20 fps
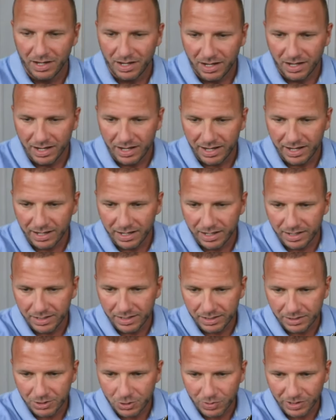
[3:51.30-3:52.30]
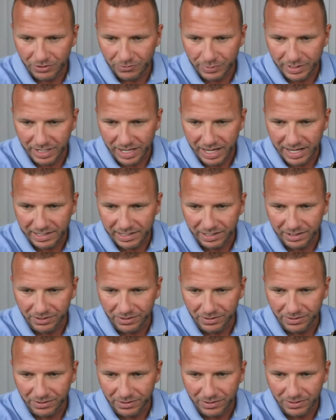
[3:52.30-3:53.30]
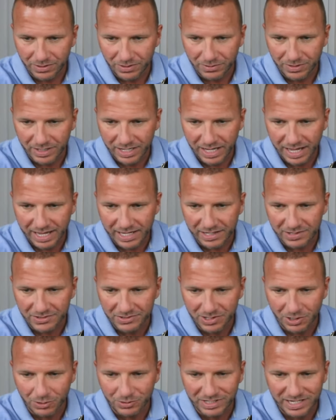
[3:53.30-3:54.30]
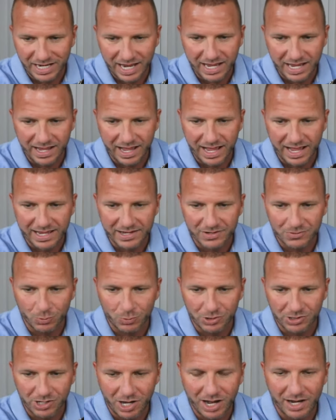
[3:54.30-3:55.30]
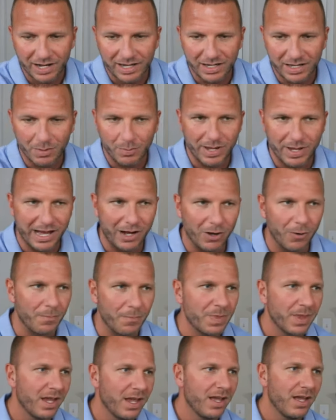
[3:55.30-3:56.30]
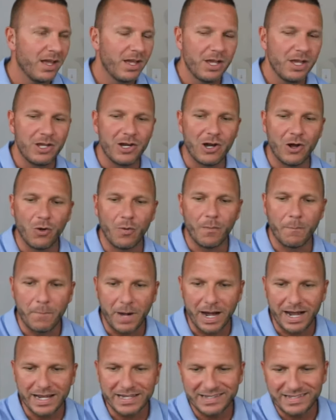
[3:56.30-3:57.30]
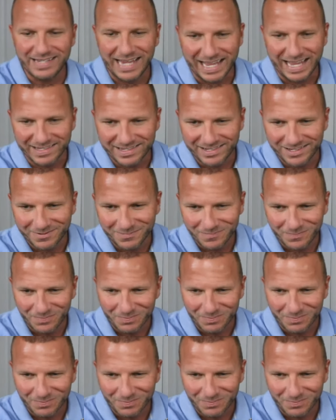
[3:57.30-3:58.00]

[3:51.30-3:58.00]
Who else we got here? Okay, so today, guys, we're talking about, you know, mindsets.